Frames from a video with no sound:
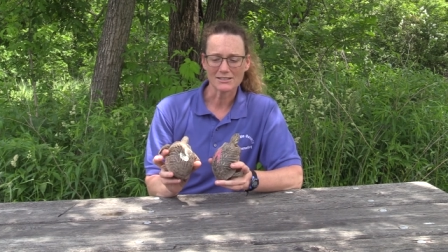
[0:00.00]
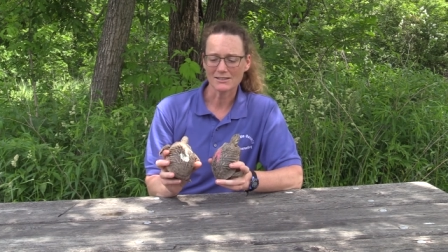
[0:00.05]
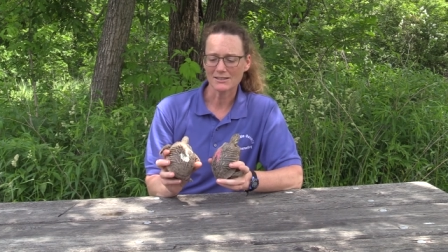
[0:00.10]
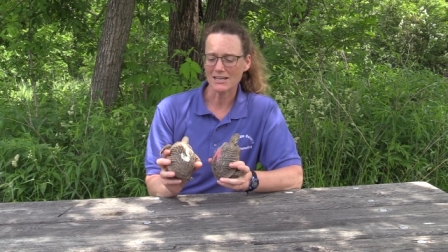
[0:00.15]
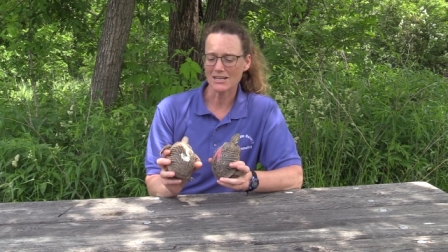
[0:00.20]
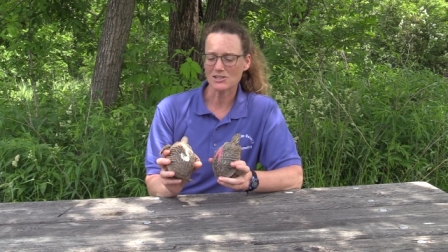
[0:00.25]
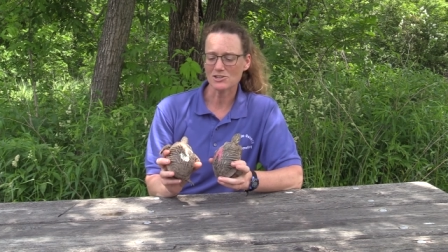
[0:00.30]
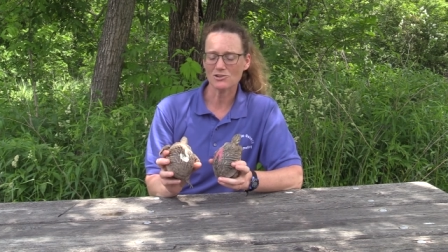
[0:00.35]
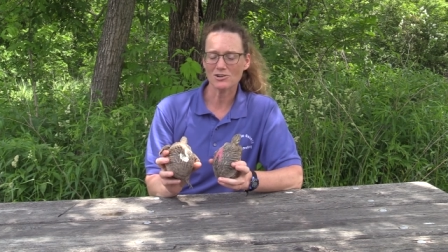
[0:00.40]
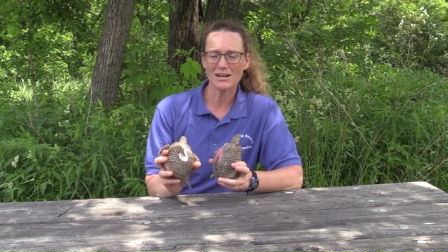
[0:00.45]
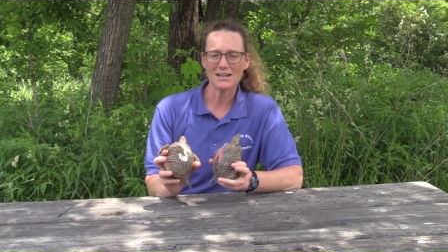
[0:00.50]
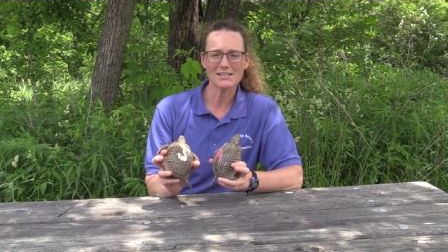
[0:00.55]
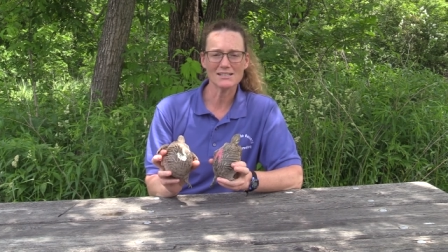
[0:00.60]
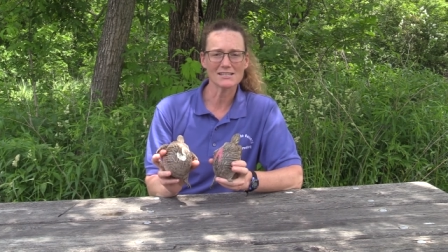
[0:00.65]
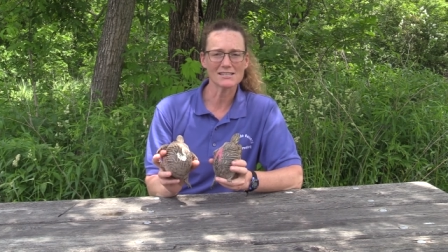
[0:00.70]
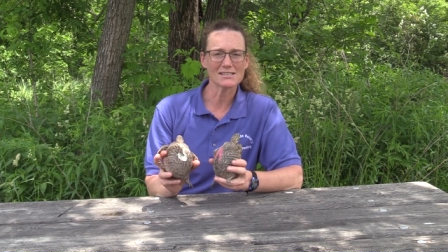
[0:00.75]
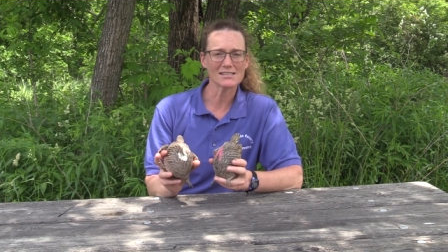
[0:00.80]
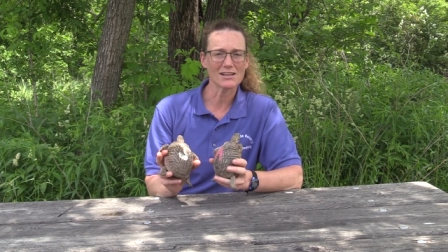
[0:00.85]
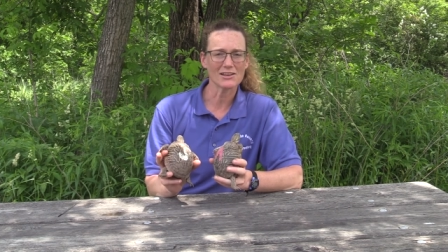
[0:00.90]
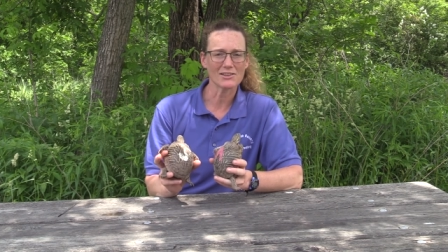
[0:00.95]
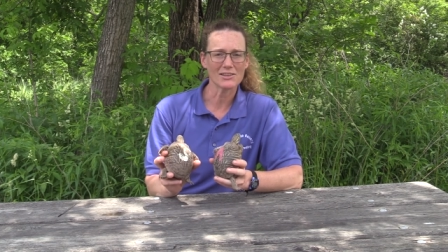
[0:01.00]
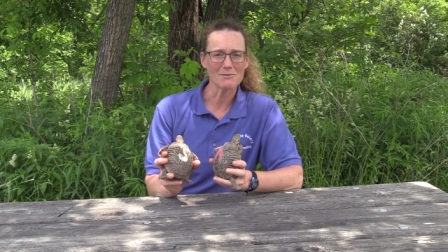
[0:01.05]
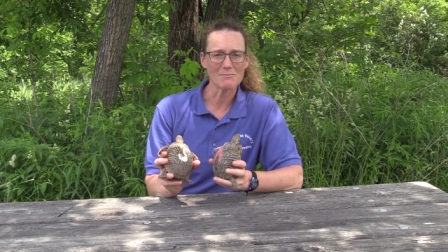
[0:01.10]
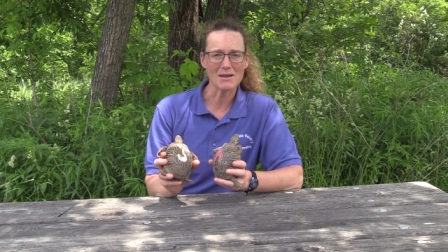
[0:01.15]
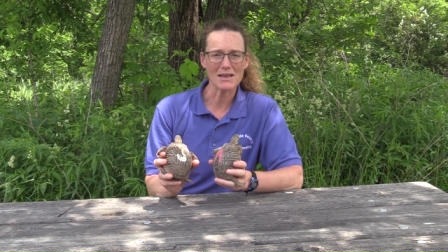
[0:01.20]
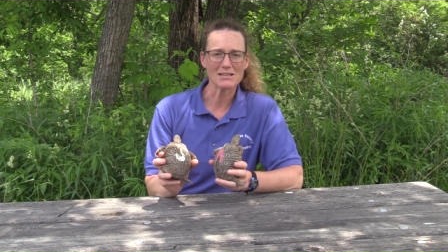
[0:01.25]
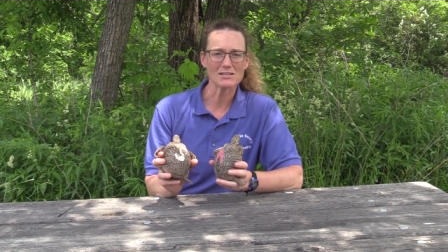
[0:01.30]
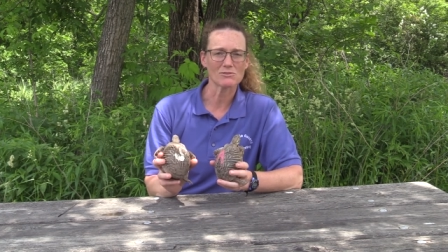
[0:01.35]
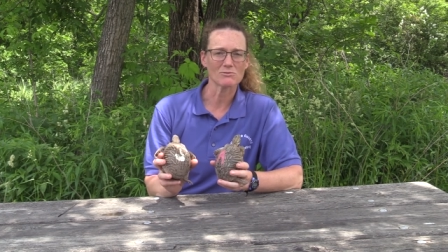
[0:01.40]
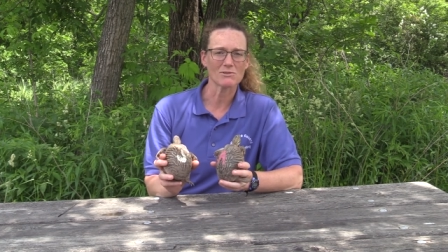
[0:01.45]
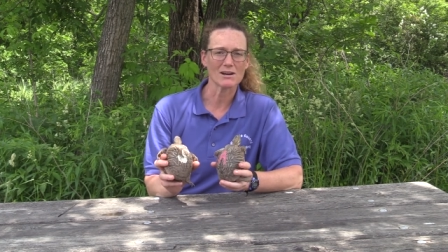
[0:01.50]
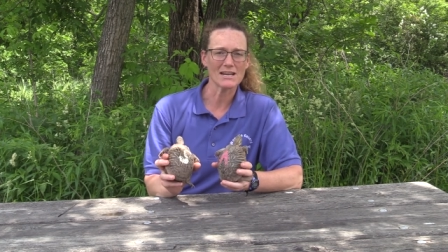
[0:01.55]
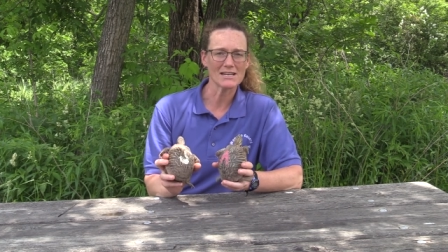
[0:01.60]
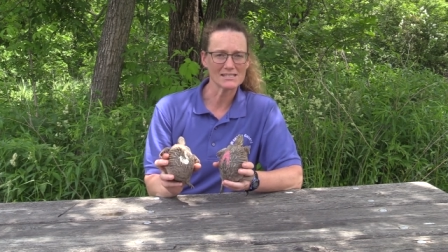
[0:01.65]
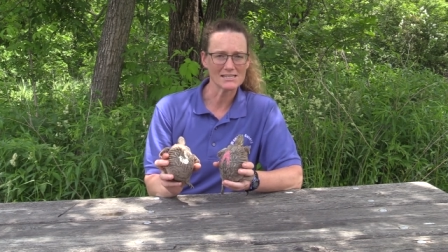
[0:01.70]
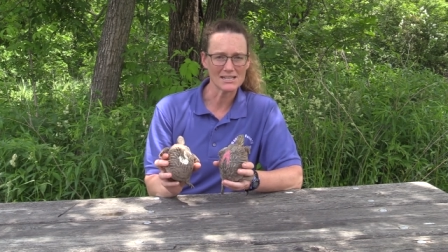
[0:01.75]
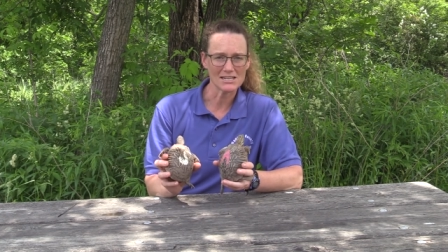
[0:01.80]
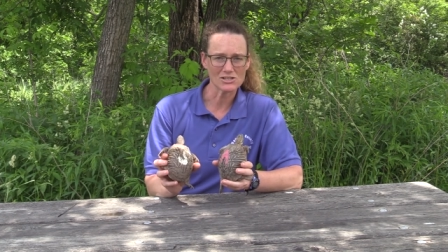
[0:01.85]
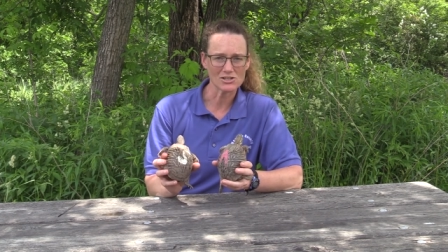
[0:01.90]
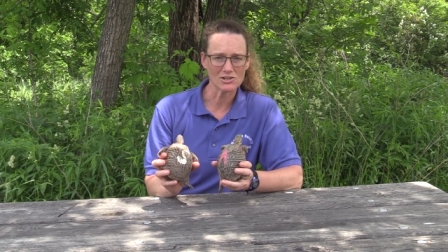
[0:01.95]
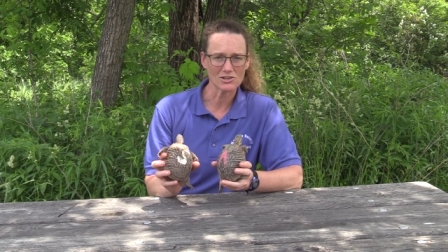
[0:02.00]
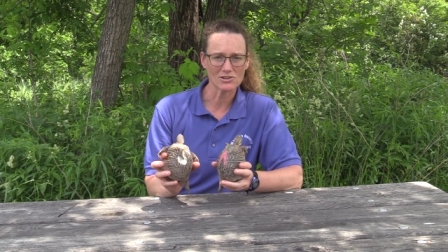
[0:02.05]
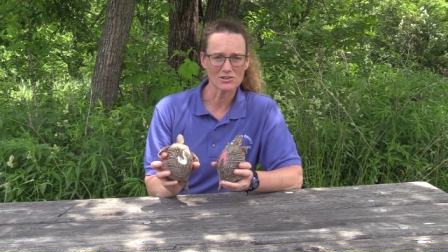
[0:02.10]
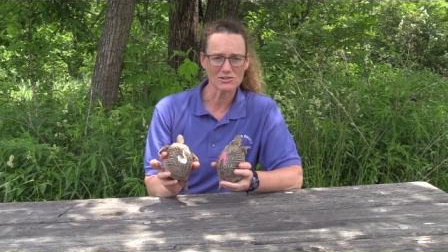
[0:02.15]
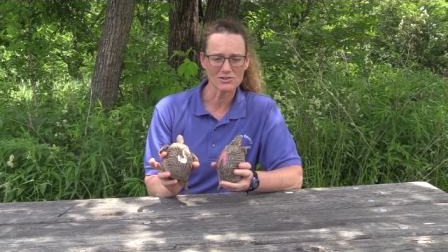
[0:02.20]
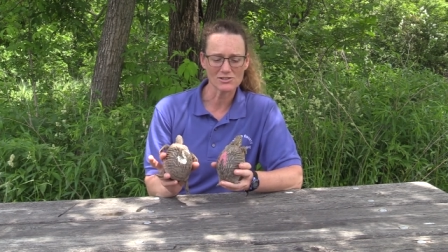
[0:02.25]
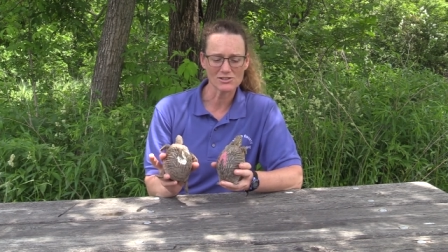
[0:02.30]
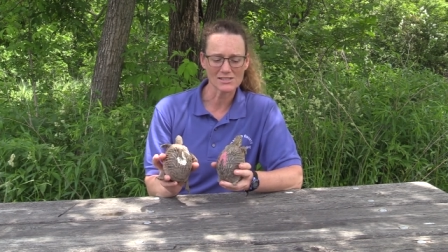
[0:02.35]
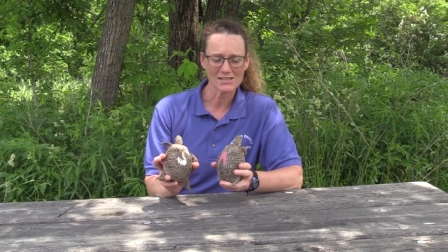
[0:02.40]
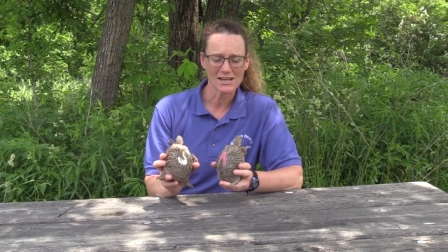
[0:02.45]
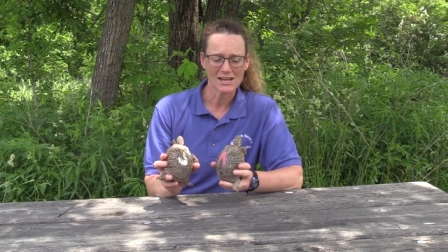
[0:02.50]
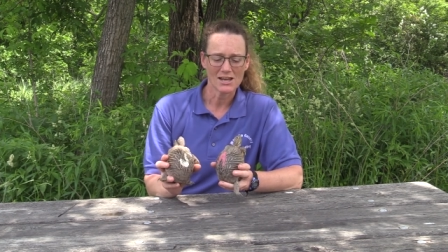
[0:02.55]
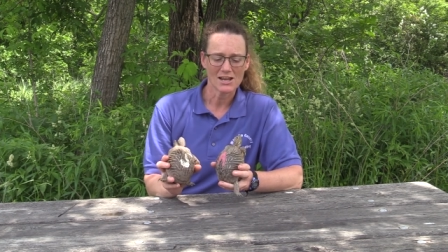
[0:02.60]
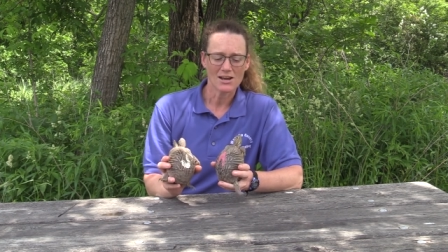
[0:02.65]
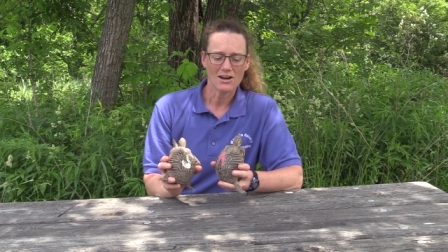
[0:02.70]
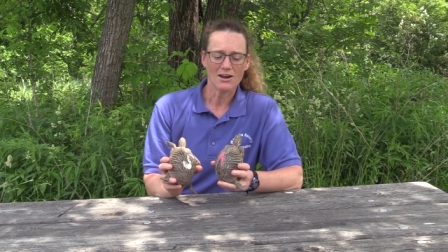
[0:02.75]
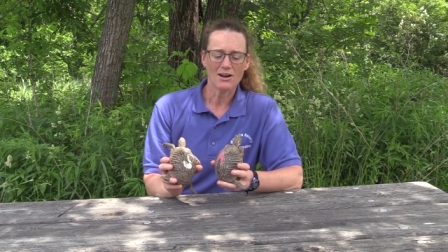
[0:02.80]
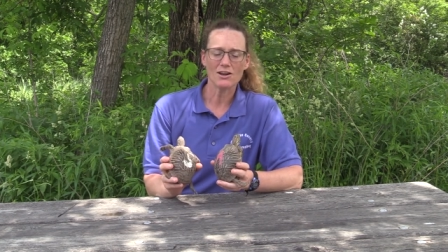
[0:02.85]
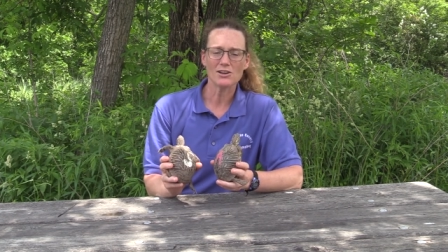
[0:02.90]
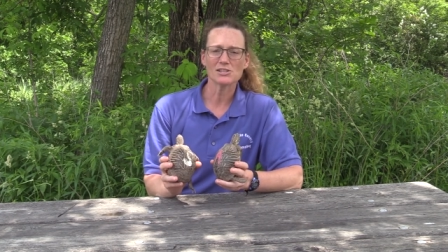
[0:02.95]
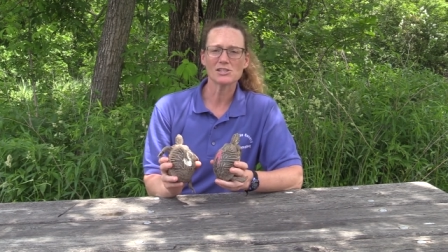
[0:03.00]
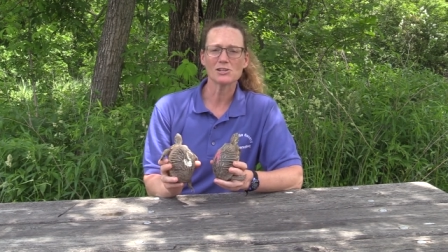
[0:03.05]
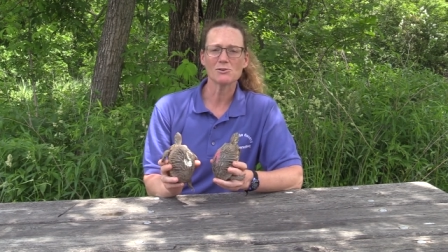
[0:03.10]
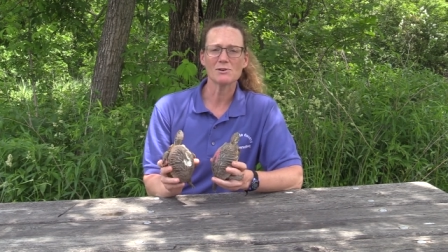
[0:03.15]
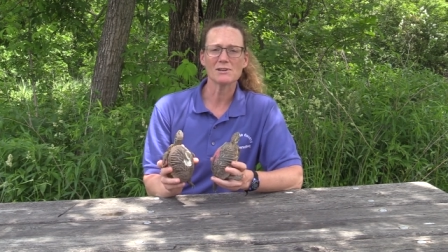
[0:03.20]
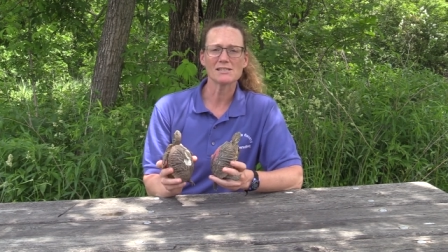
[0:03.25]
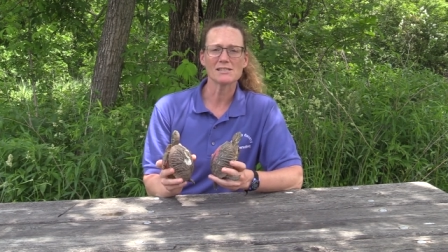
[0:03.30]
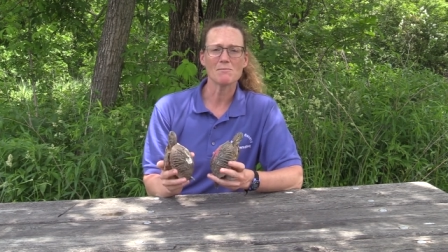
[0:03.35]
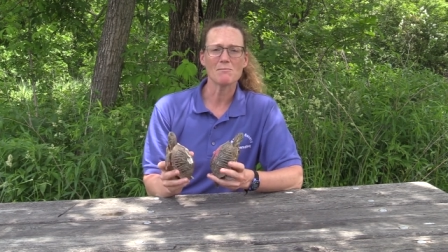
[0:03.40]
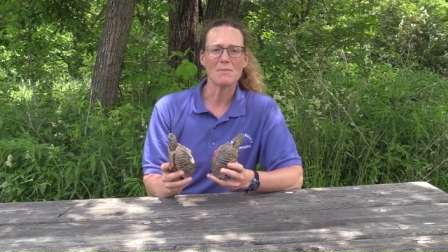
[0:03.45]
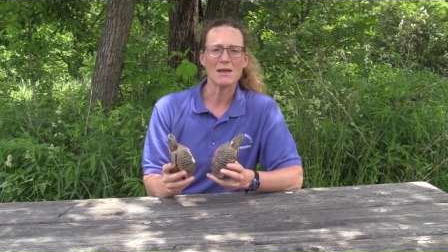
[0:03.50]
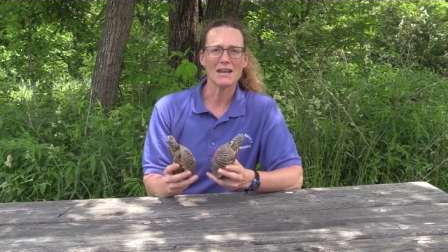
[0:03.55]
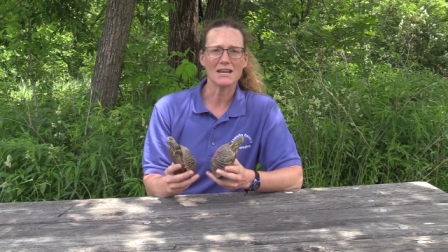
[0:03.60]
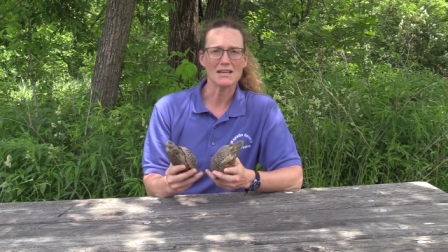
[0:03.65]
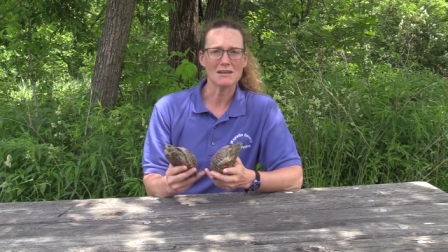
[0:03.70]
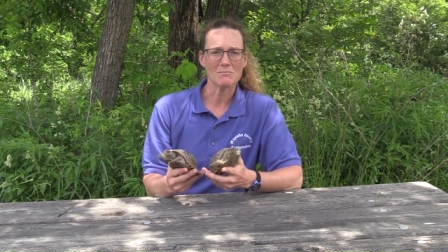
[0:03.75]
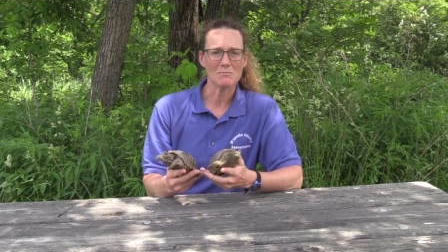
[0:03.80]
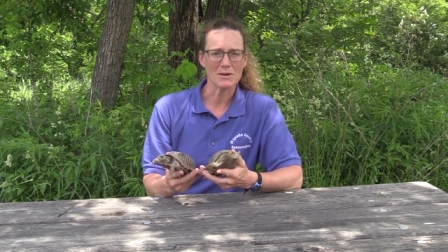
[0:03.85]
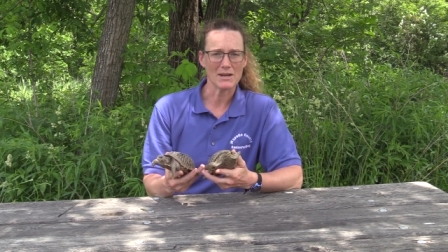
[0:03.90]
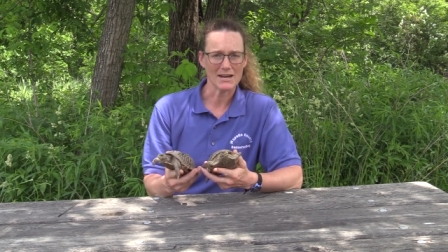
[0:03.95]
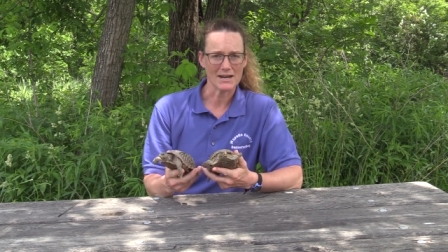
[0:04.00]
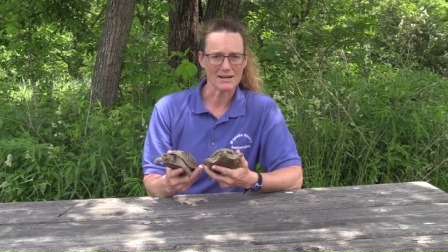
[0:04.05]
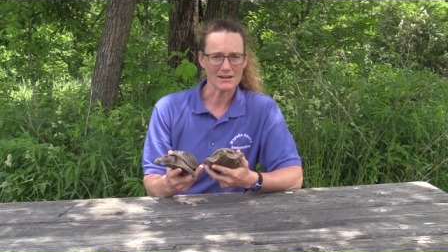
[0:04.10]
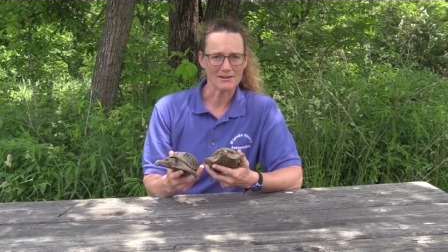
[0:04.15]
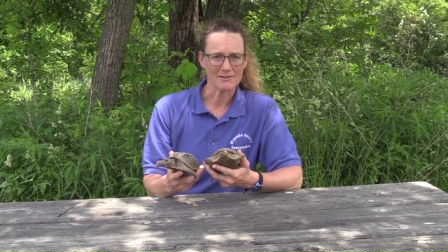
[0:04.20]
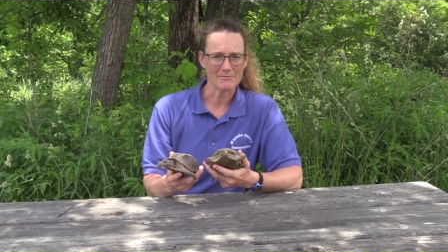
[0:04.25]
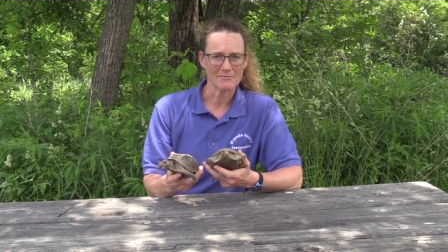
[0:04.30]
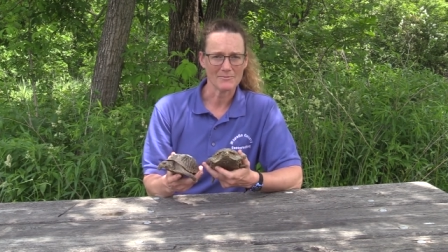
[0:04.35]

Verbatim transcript: They tried to sell them as racing turtles, also as a mating pair.